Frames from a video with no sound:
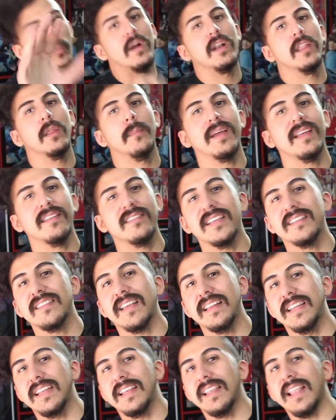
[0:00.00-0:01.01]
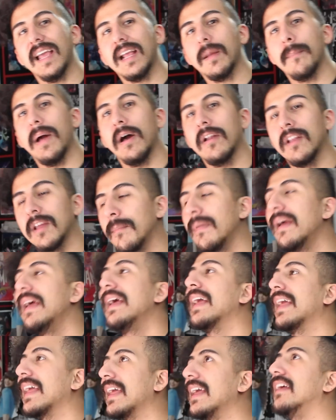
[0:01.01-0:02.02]
one of the biggest things I didn't like about him
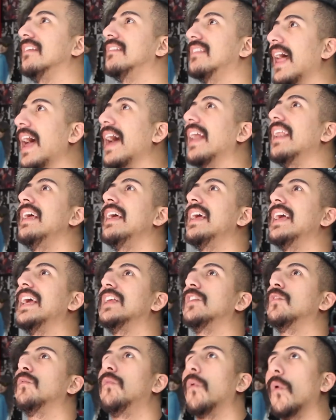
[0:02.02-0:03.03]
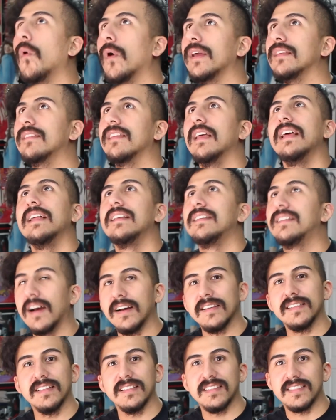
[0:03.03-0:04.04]
is that his voice
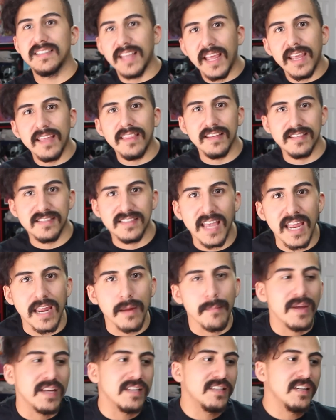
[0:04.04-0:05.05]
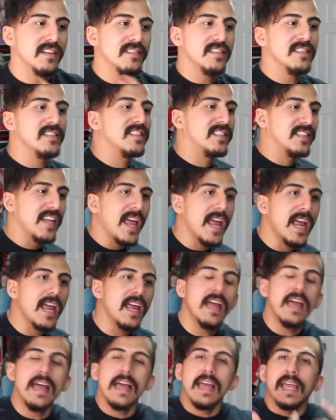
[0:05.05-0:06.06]
doesn't stay the same. It doesn't
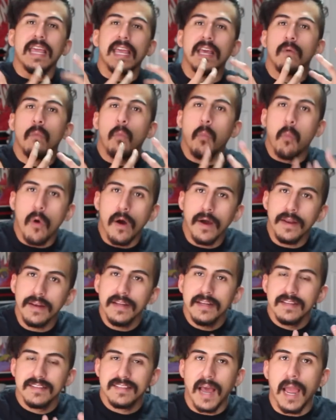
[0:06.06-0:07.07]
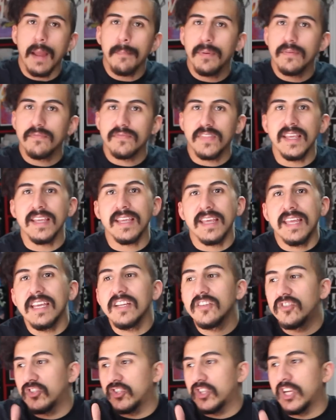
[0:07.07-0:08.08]
stay in one type of thing.
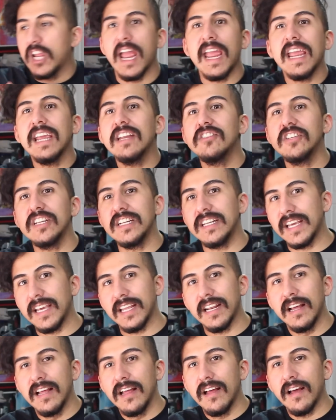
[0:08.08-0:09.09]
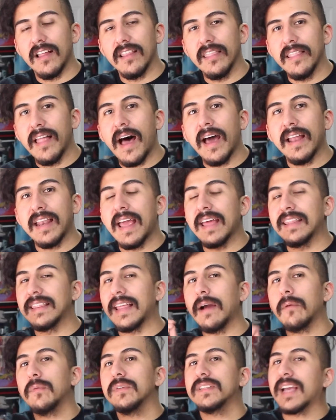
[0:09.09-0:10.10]
He's changing it a lot, and
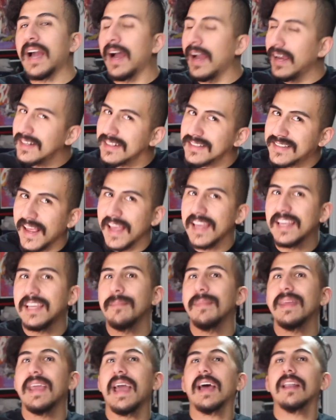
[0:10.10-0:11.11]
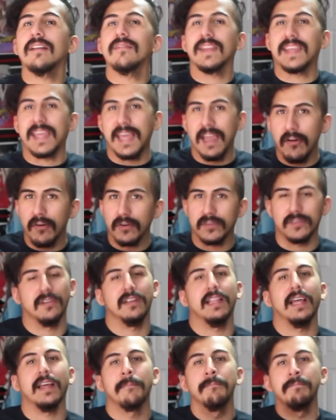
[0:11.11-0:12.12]
that was kind of taking me out of the character.
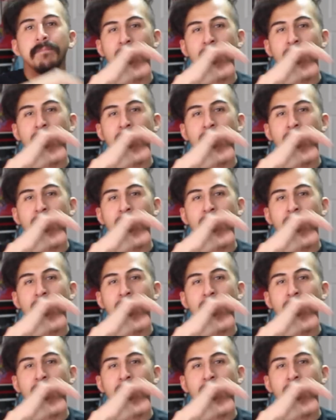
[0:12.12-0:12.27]
Like,